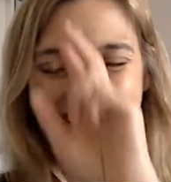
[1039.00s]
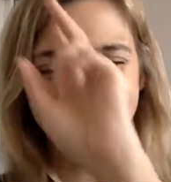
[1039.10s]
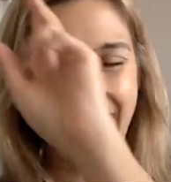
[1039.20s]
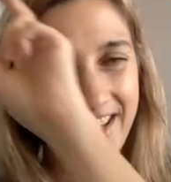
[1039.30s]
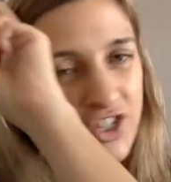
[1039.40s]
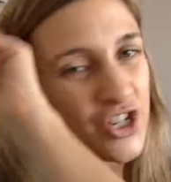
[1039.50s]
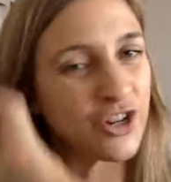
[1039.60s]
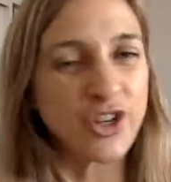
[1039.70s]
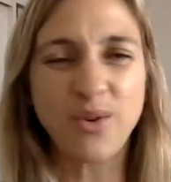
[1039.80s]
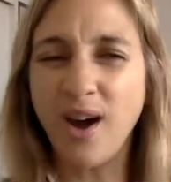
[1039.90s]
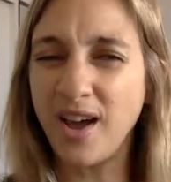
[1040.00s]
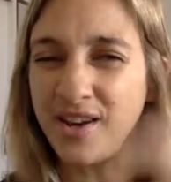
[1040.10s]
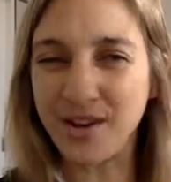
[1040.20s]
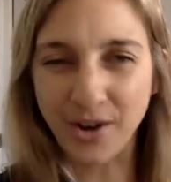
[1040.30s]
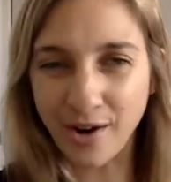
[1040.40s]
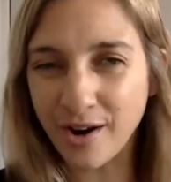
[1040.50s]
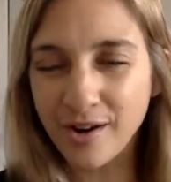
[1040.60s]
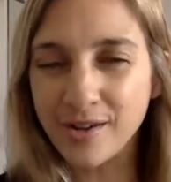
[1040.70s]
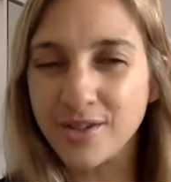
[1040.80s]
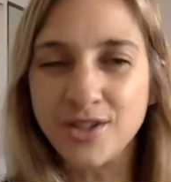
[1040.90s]
And cheer you on and
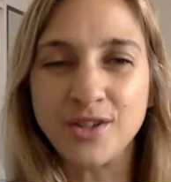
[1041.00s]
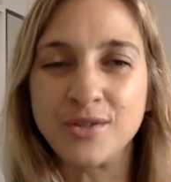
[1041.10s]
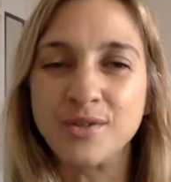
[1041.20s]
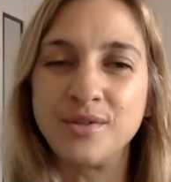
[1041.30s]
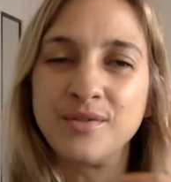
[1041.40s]
encourage you.